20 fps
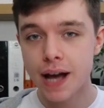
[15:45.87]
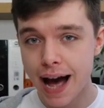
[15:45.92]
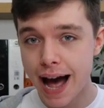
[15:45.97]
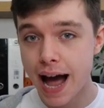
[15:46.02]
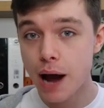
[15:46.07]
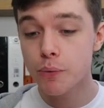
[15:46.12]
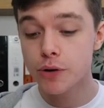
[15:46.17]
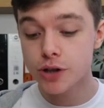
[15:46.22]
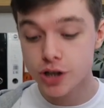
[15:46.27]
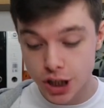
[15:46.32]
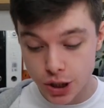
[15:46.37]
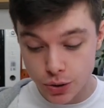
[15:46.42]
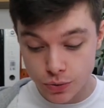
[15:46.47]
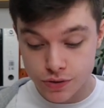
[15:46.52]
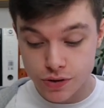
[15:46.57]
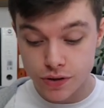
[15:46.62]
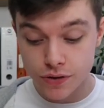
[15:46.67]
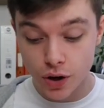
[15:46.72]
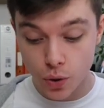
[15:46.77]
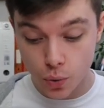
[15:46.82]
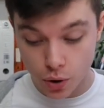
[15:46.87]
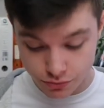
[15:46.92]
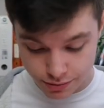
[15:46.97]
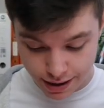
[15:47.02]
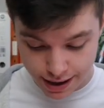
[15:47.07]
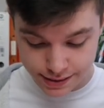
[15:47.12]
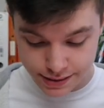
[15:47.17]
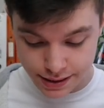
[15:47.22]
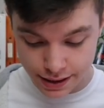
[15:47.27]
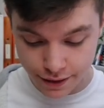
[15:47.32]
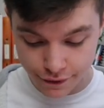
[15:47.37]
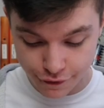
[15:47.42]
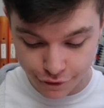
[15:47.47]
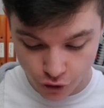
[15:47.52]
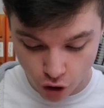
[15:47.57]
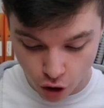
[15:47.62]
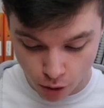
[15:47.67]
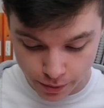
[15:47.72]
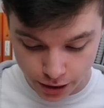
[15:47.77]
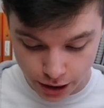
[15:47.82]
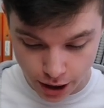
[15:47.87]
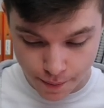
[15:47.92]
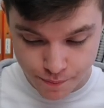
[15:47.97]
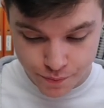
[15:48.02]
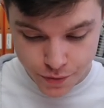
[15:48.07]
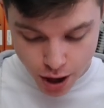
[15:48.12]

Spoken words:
I would use the quadratic formula.